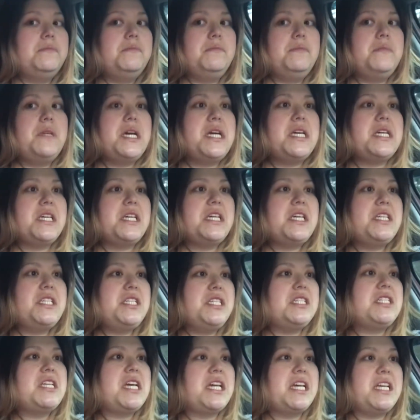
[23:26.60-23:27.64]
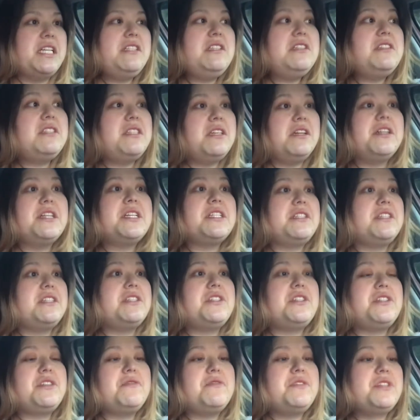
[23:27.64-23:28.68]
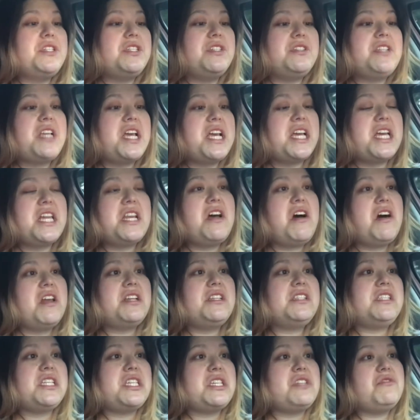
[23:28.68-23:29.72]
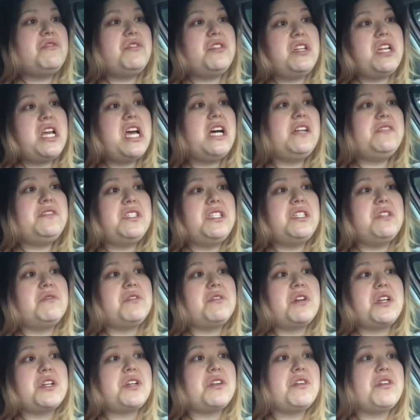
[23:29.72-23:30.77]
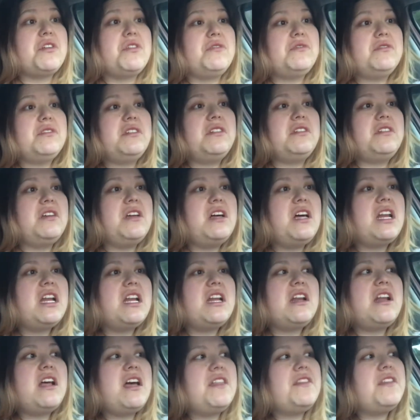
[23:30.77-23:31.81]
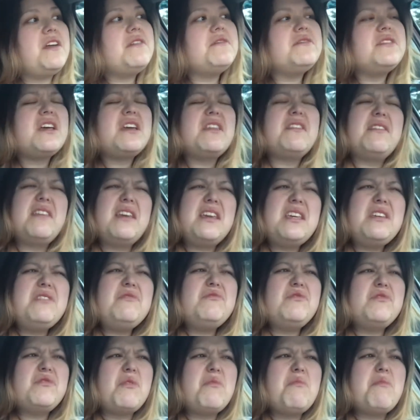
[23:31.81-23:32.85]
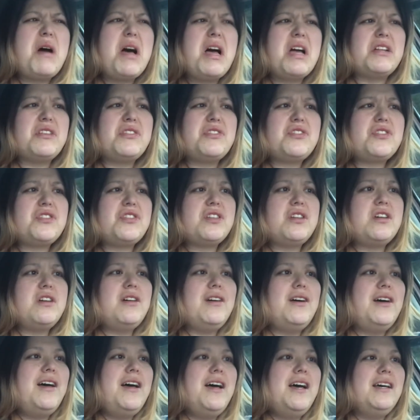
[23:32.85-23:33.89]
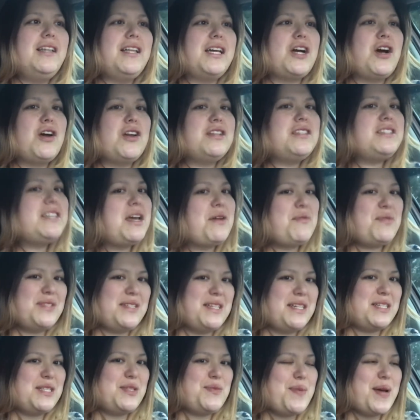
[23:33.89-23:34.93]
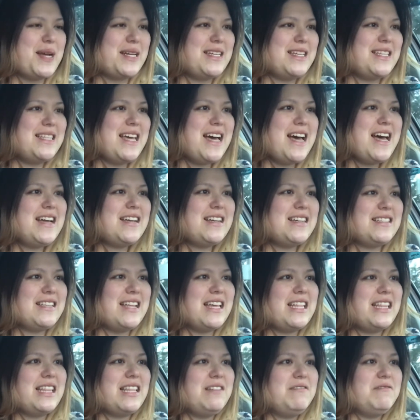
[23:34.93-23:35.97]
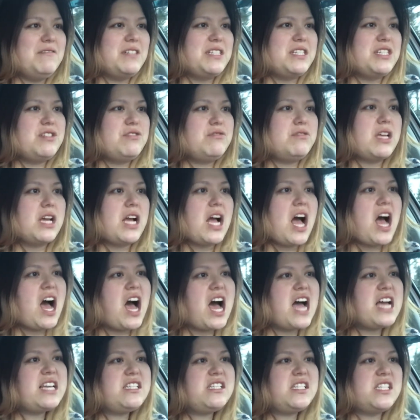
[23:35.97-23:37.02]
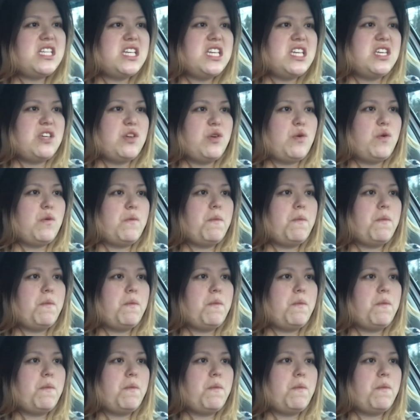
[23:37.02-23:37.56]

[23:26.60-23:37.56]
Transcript: Like, she's like, it's a serious issue. And she's like, and honestly, you shouldn't have to do it on your own. And I was like, thank you so much. Like, honestly, I wasn't expecting that, because, like, literally, she was like, I see you.